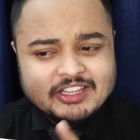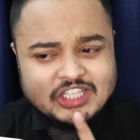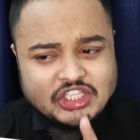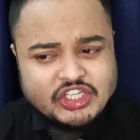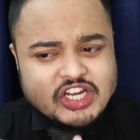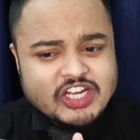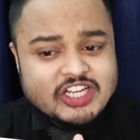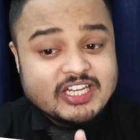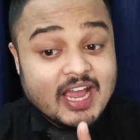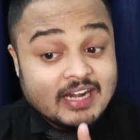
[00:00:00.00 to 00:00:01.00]
The
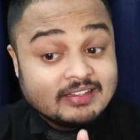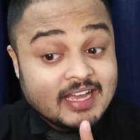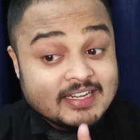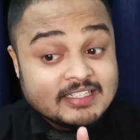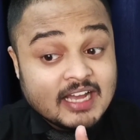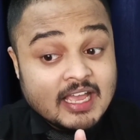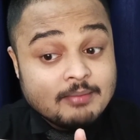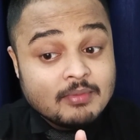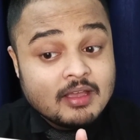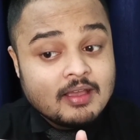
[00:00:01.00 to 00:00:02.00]
Church at that
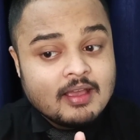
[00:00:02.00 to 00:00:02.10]
time